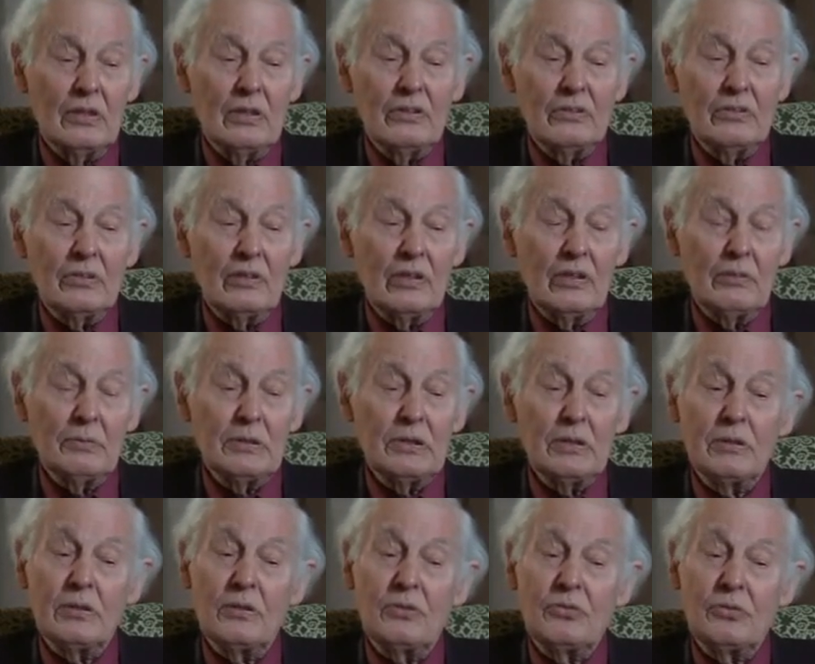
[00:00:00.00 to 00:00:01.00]
He said, how many
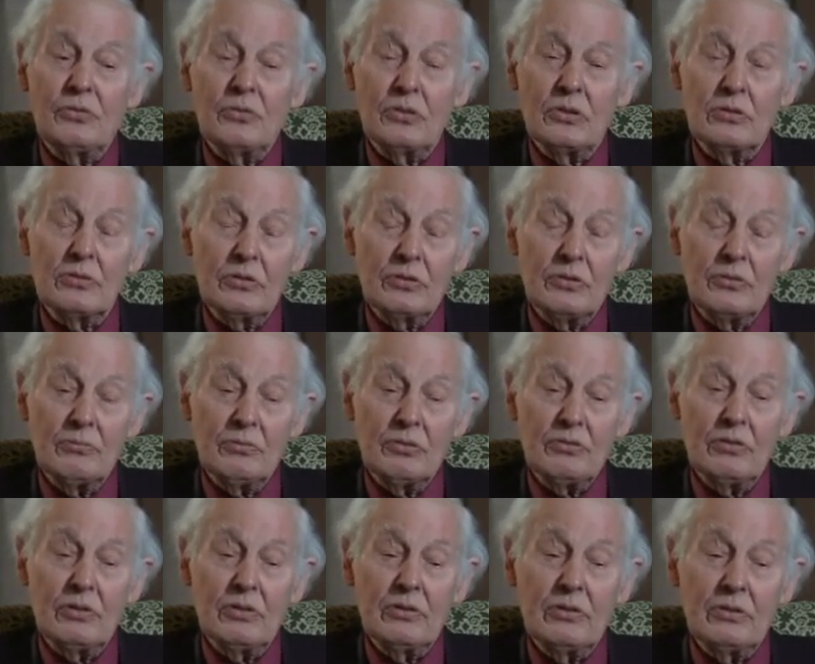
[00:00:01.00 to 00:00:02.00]
hours have you got on
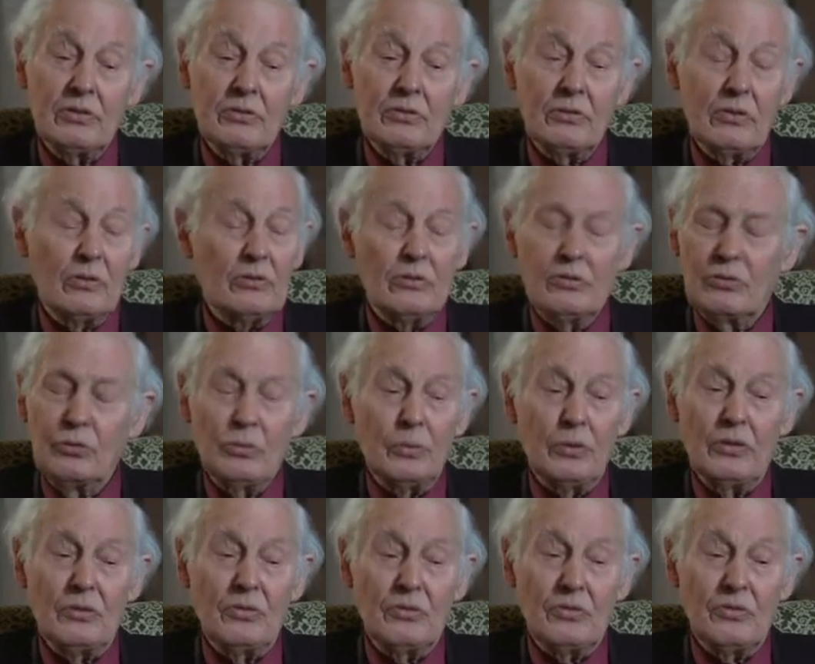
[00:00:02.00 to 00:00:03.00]
mosquitoes, on
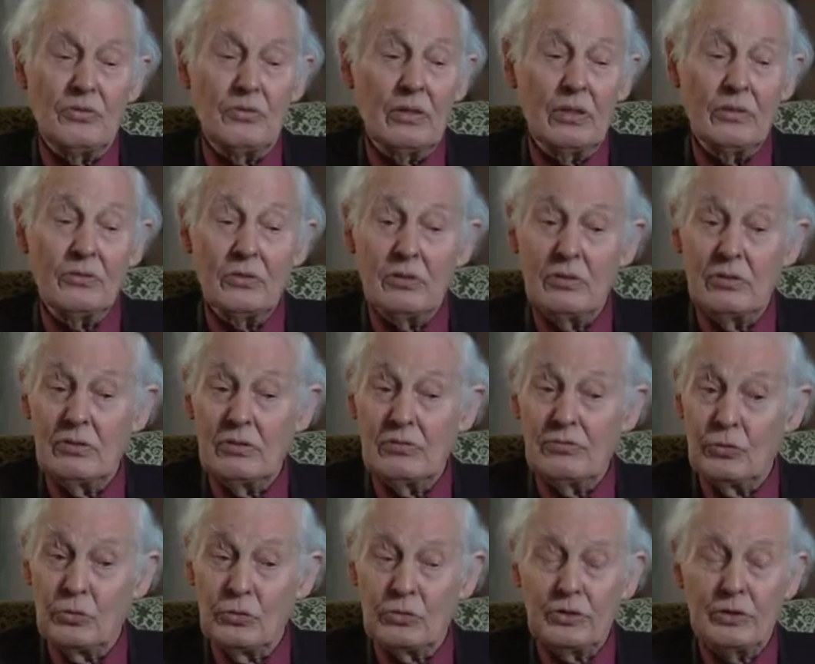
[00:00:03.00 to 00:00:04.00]
twins? I said,
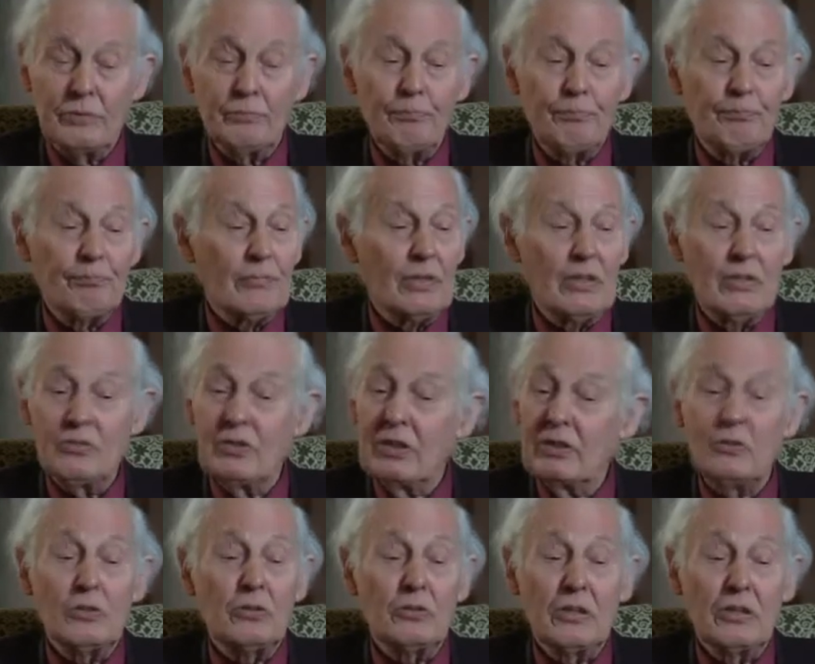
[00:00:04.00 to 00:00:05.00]
40. He
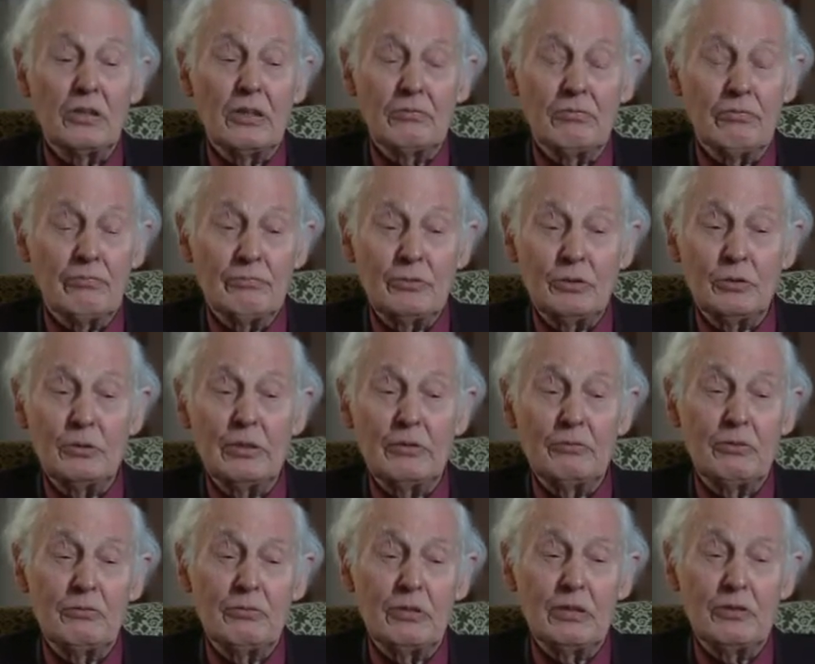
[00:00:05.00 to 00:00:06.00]
said, not enough. You'll
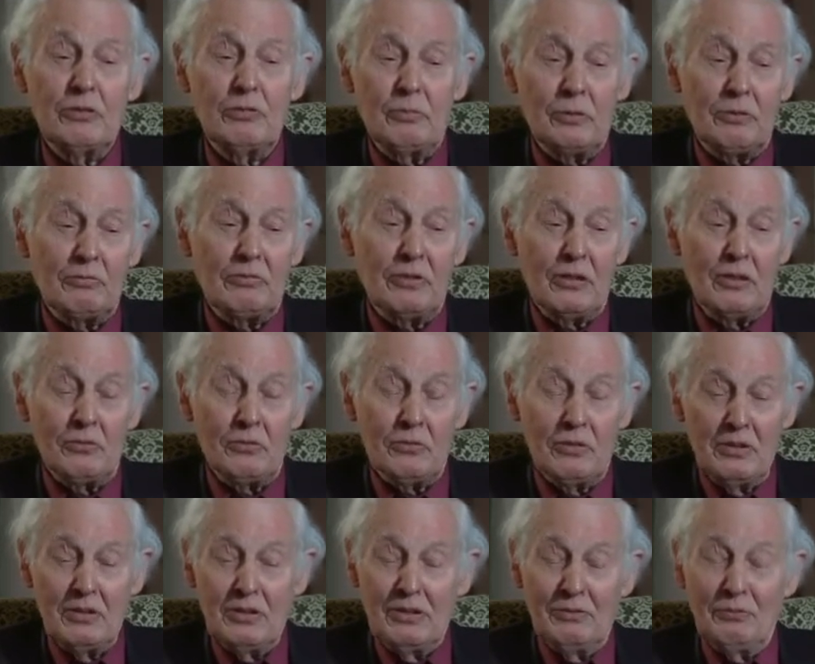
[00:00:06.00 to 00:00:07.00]
have to fly Spitfires.
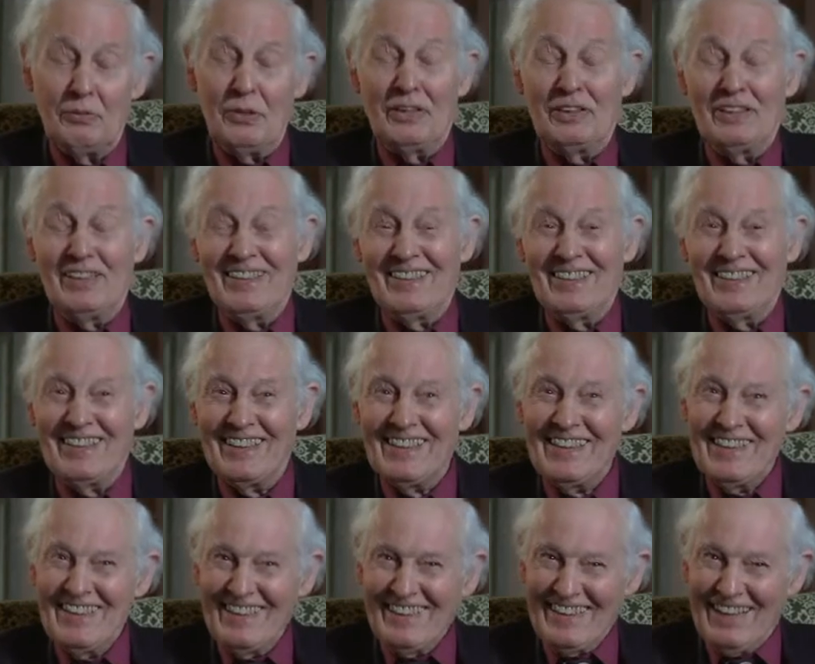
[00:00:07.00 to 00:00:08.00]
Well,
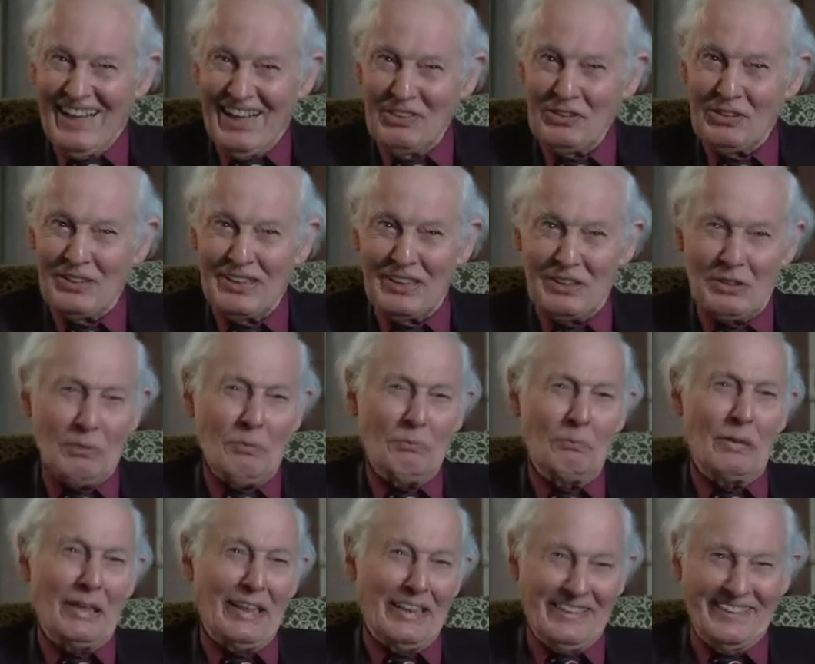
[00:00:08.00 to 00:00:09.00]
how could I
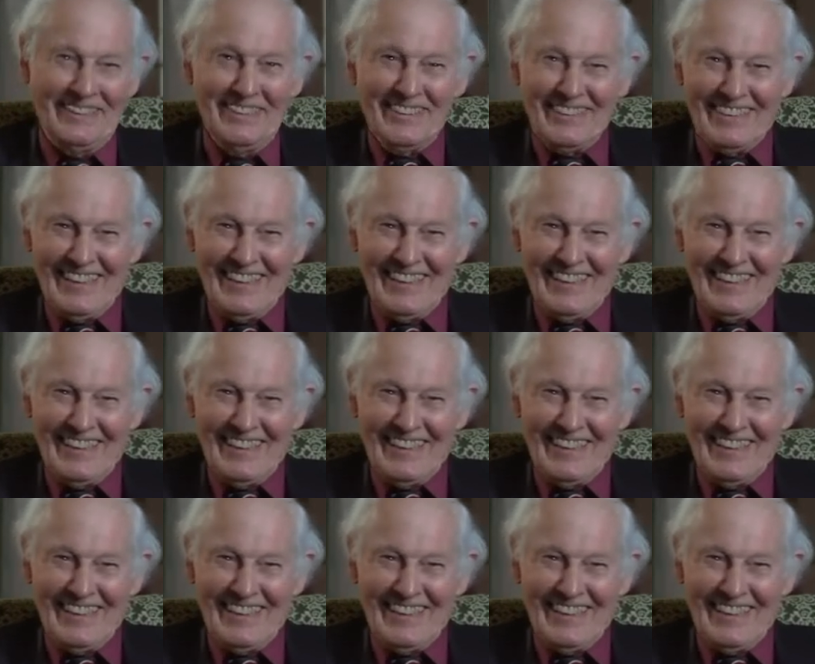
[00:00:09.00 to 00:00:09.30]
complain?